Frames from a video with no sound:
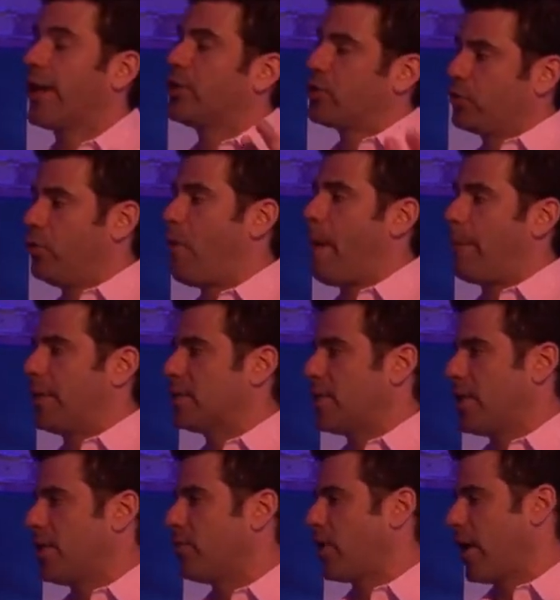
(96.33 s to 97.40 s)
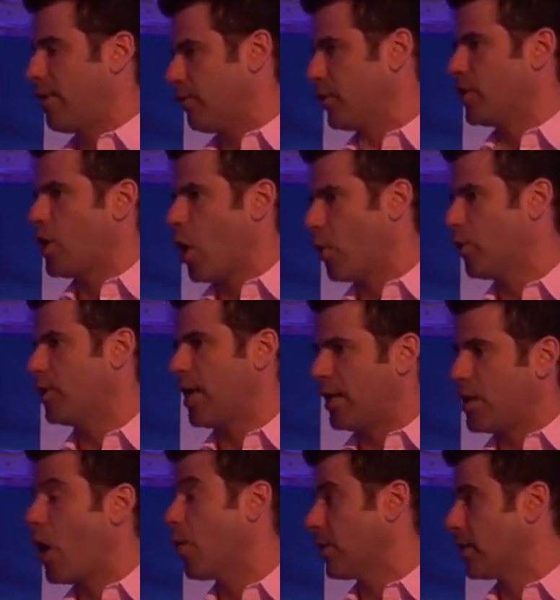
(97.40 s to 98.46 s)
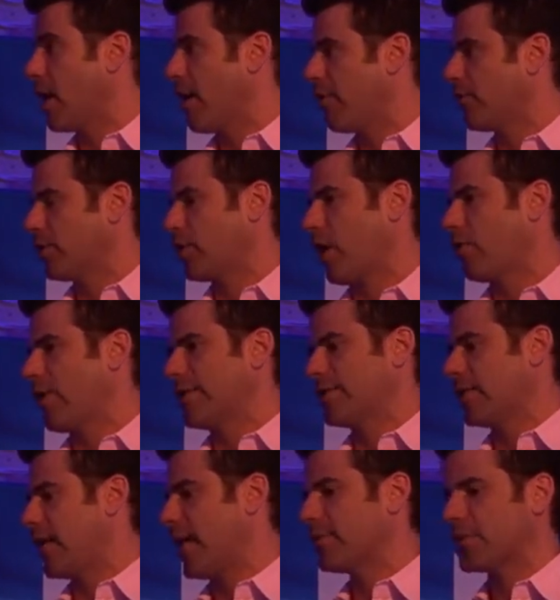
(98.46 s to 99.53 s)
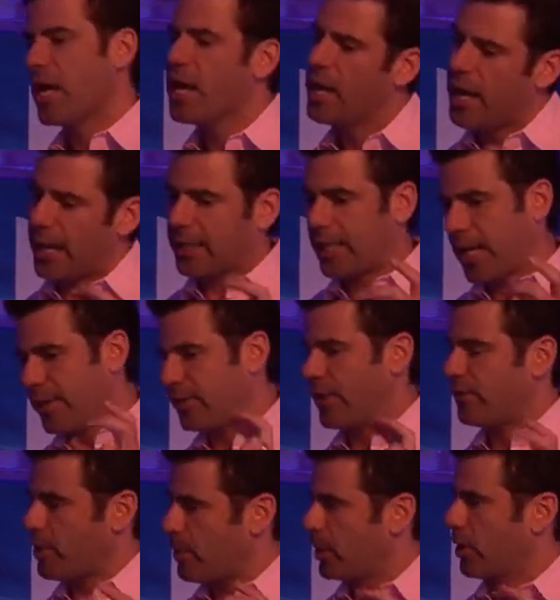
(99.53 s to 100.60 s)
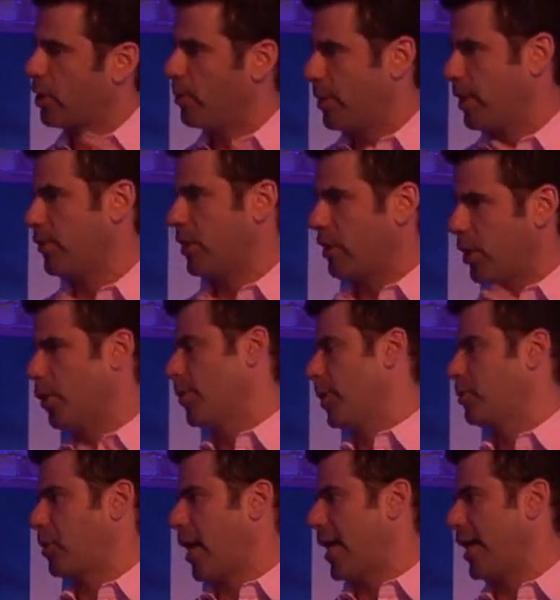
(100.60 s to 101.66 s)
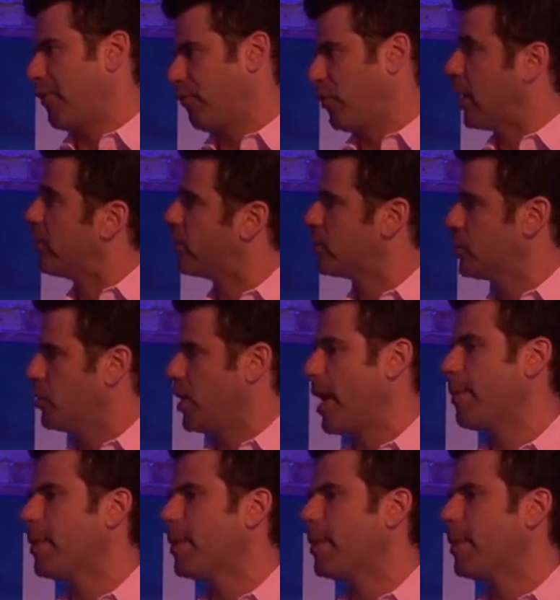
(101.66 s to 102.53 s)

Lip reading: and true weapons that you kind of know and love in kart racing games and kind of give them a little bit of a Little Big Planet flavor to them.